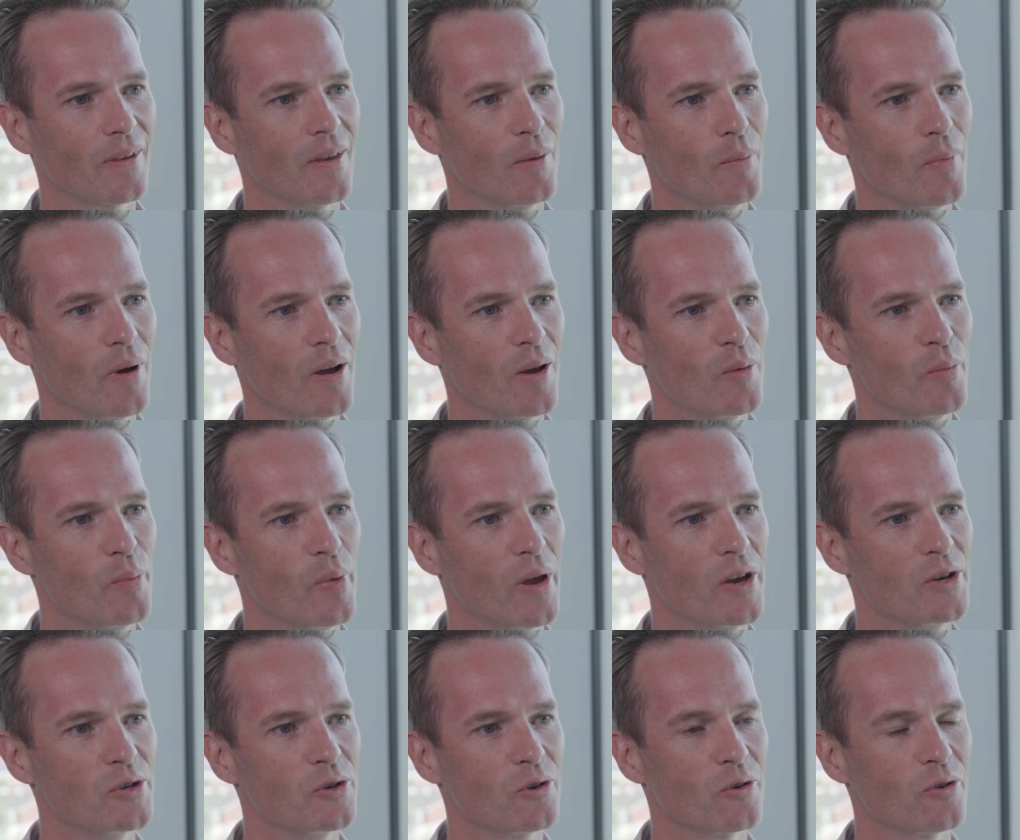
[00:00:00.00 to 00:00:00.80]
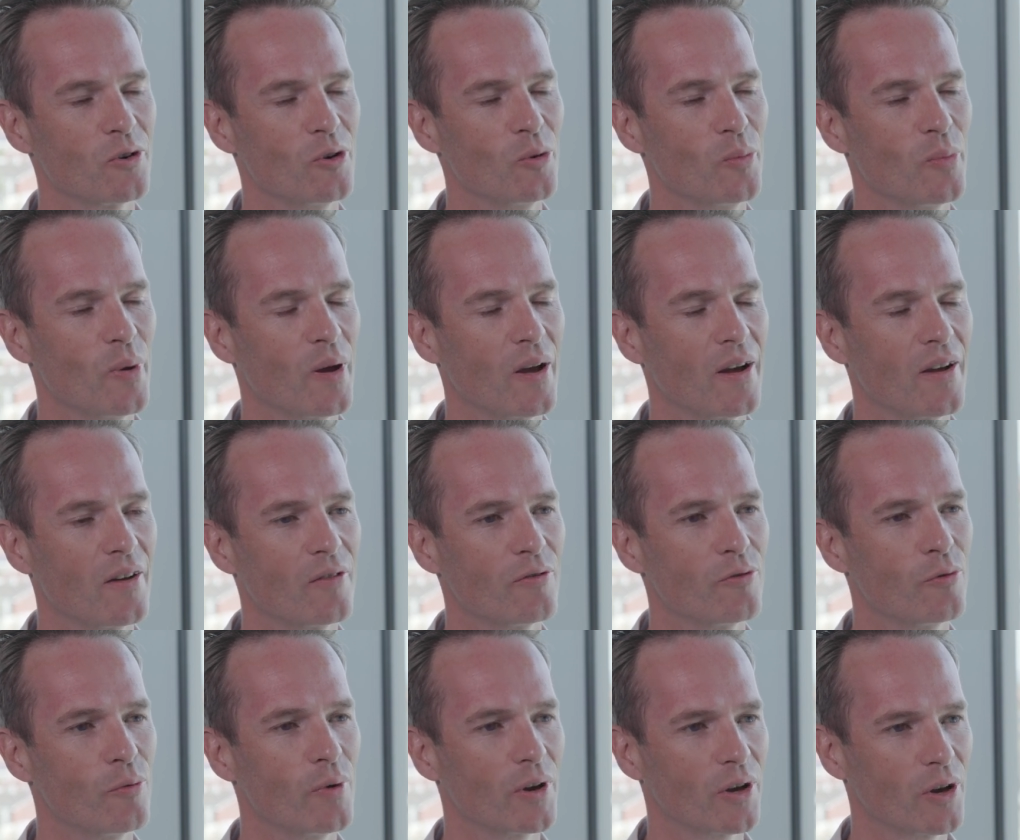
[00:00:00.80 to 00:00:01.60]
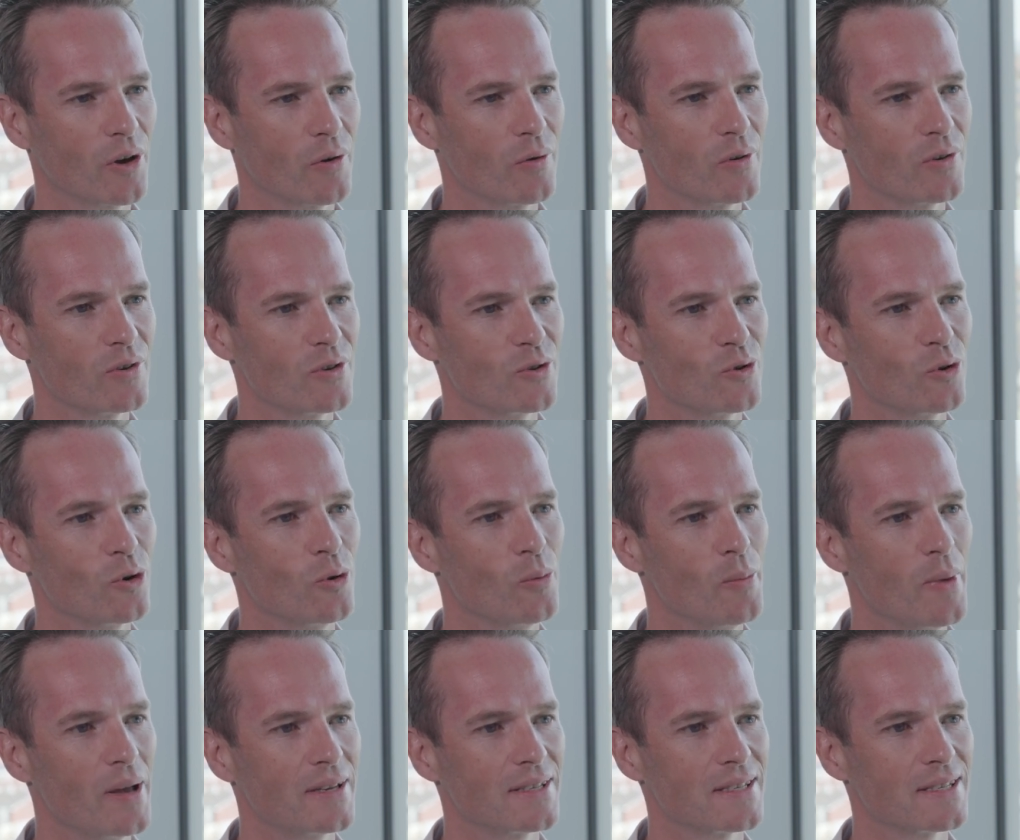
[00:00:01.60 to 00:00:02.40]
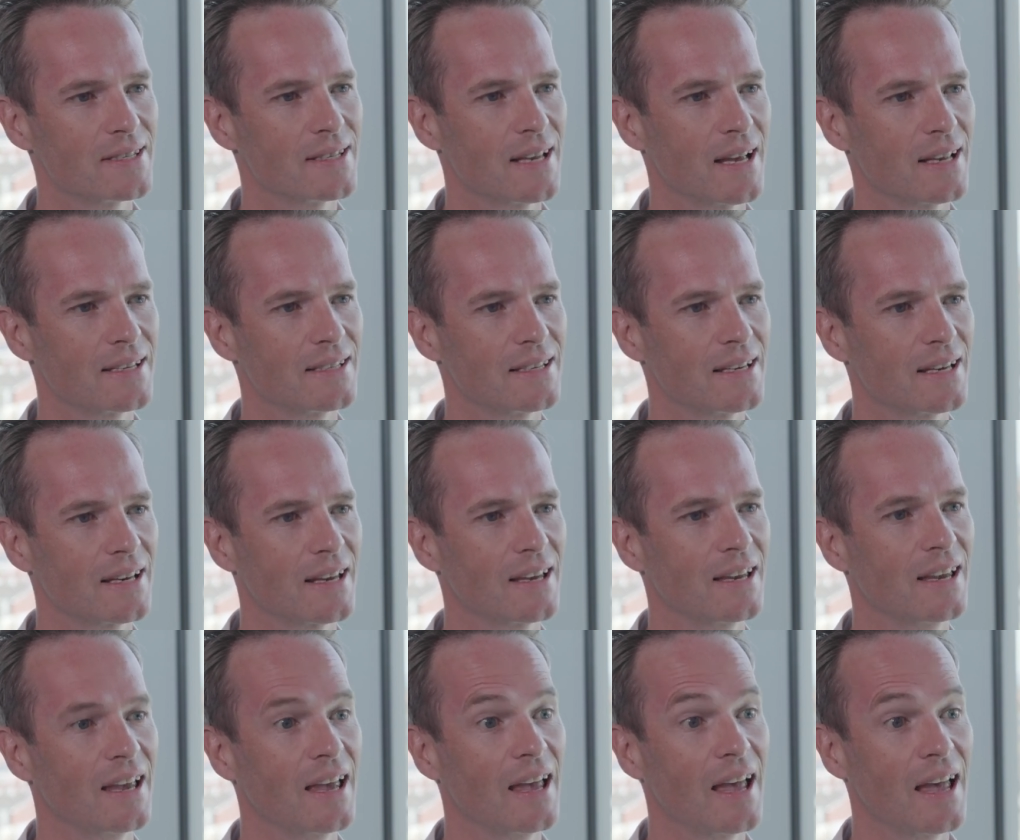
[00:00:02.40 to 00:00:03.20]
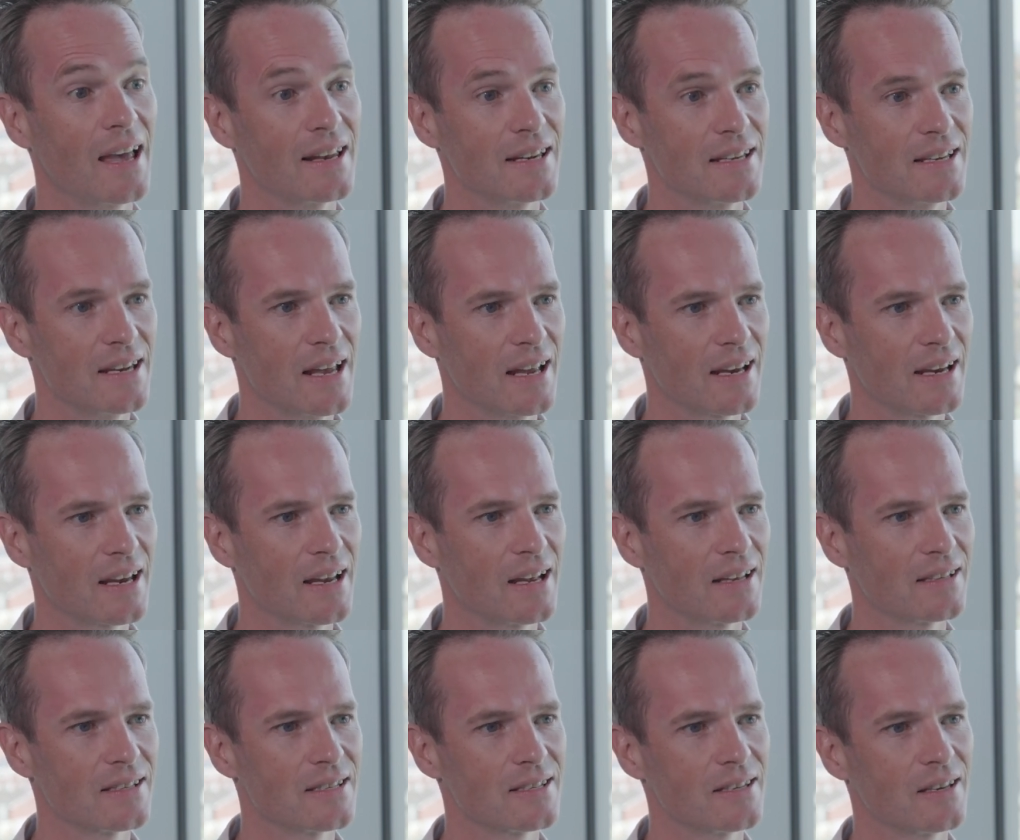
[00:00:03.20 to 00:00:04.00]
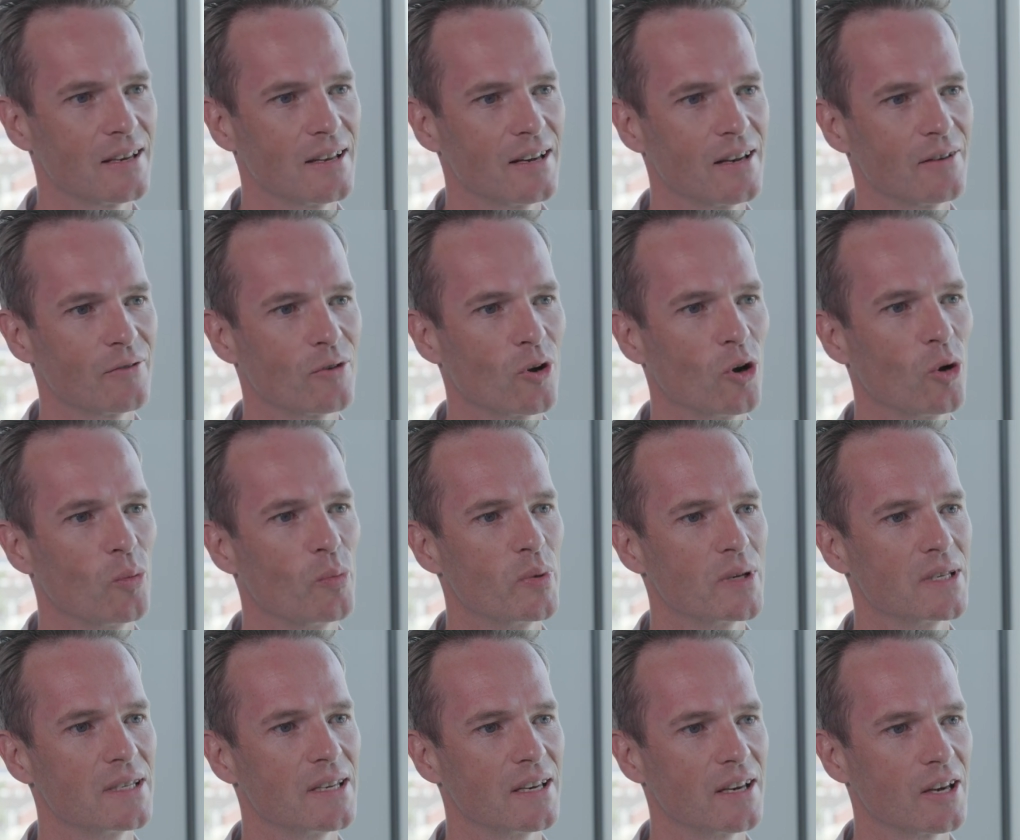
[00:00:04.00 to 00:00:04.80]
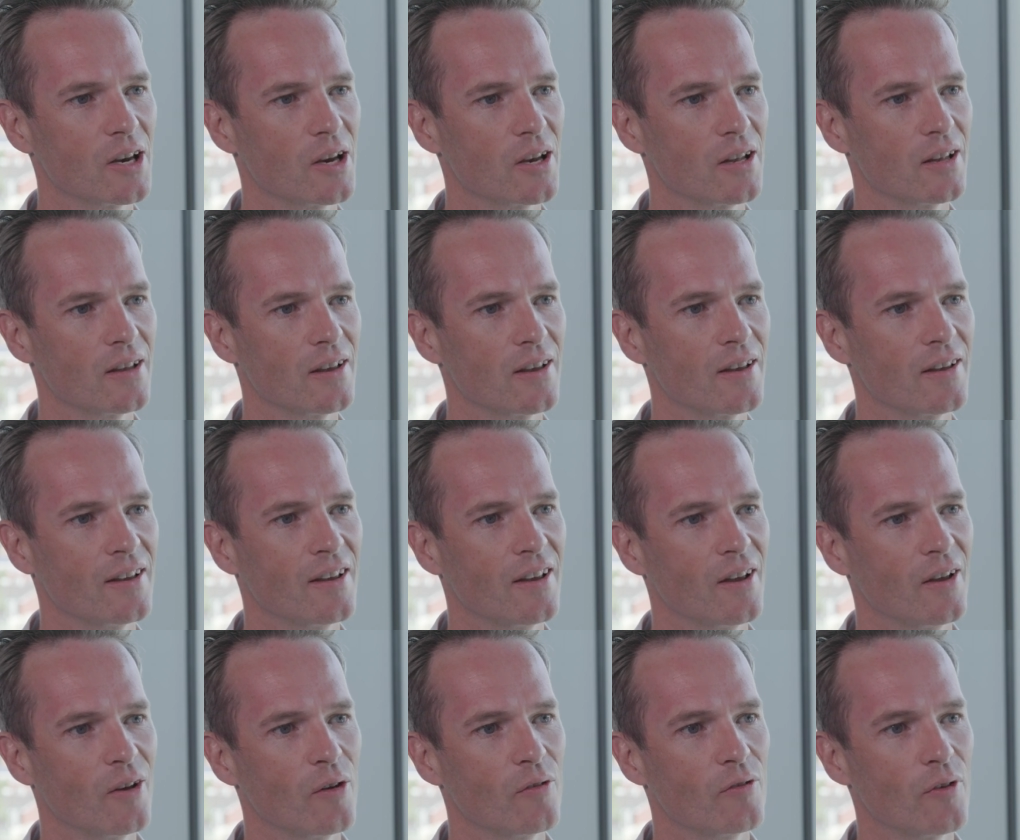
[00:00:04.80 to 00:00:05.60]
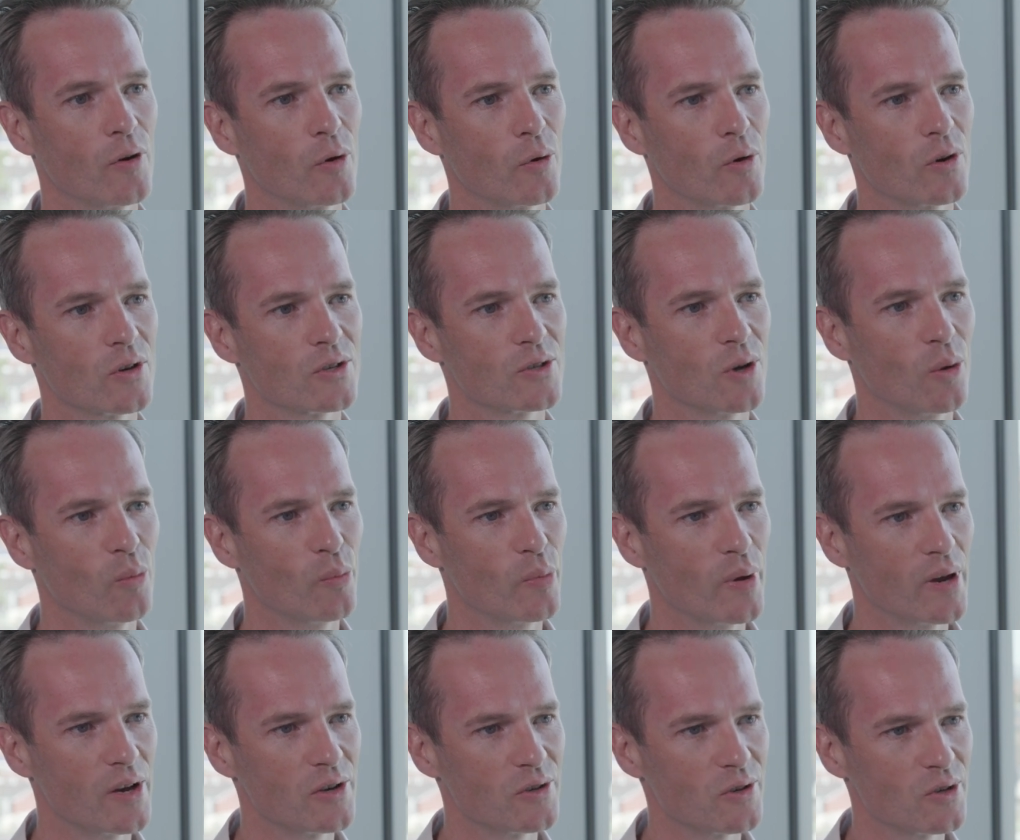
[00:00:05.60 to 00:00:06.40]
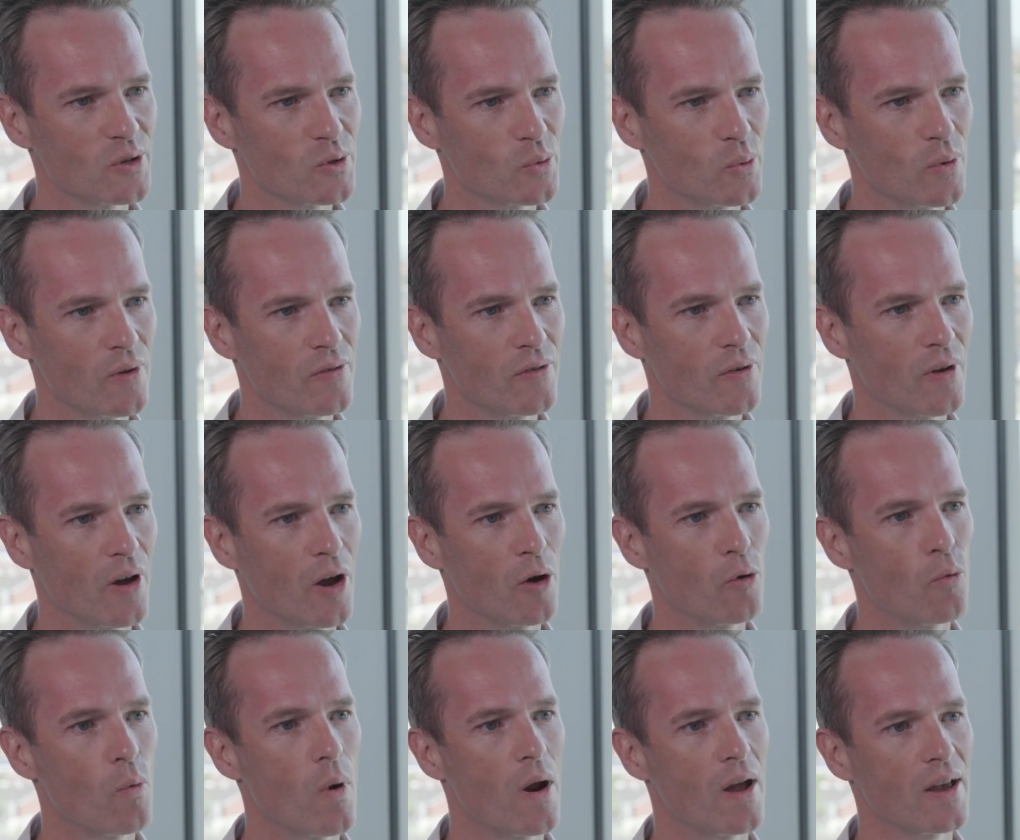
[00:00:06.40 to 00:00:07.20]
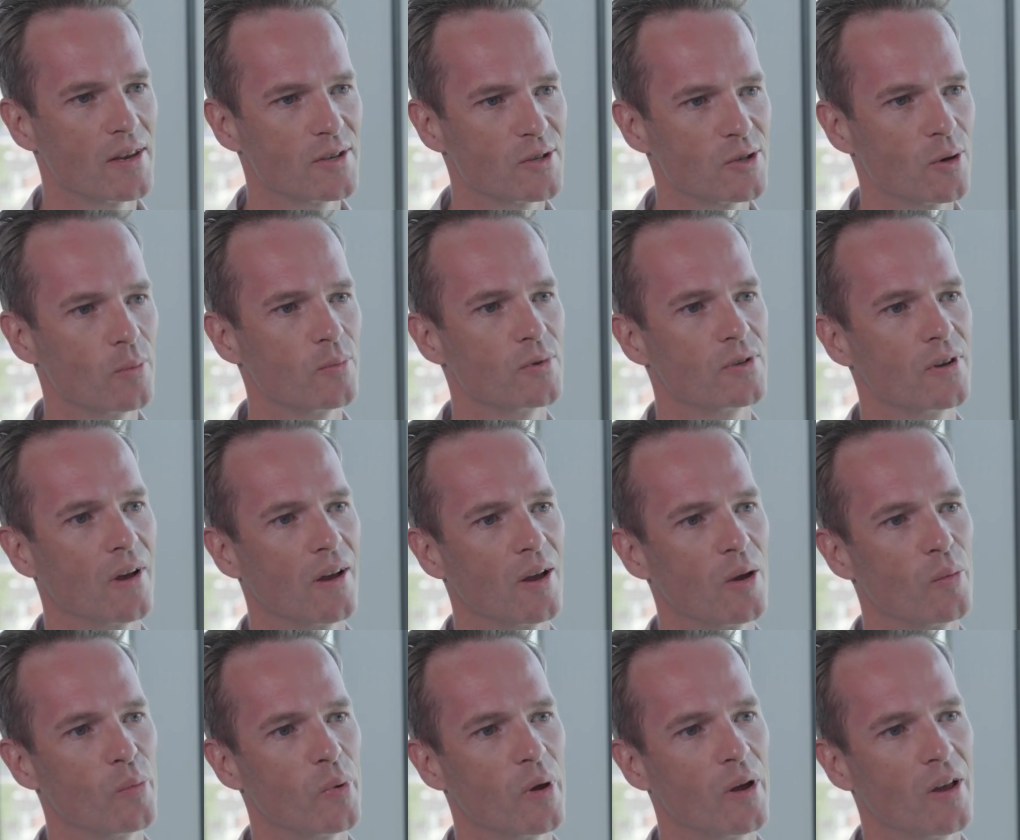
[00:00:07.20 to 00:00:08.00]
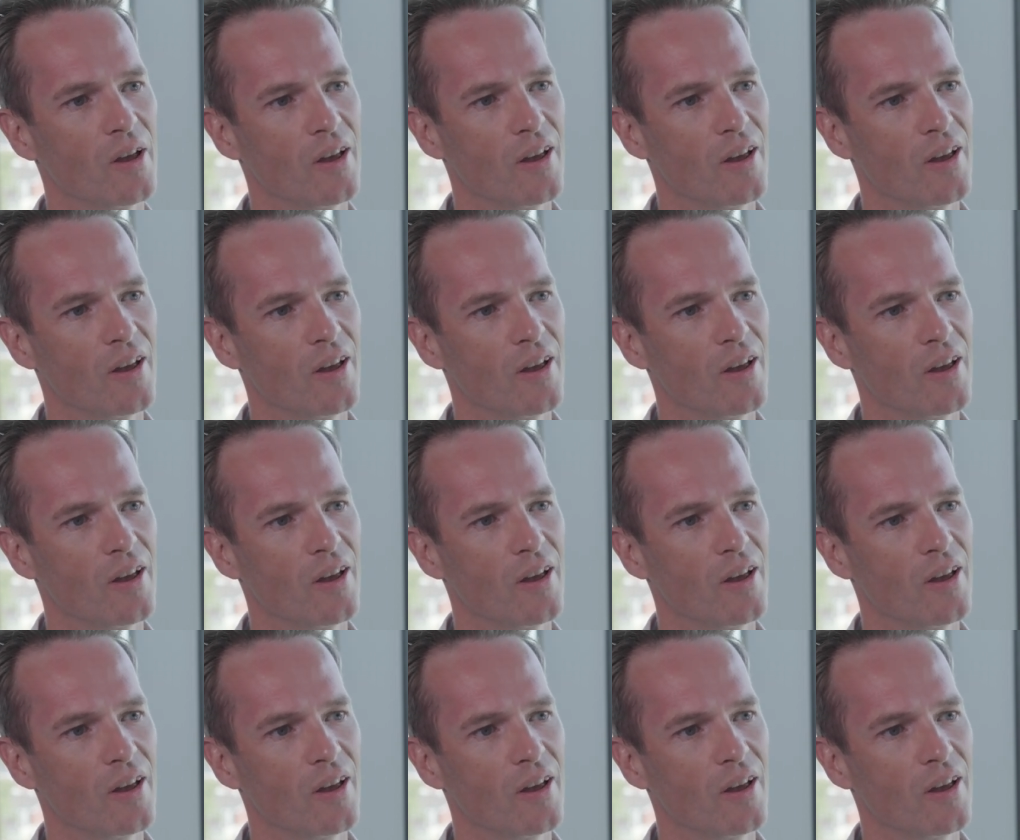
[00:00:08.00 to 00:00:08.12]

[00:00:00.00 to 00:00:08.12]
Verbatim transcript: My patient group have recurrent or metastatic head and neck cancer, and I've got a particular focus on patients with a rare subtype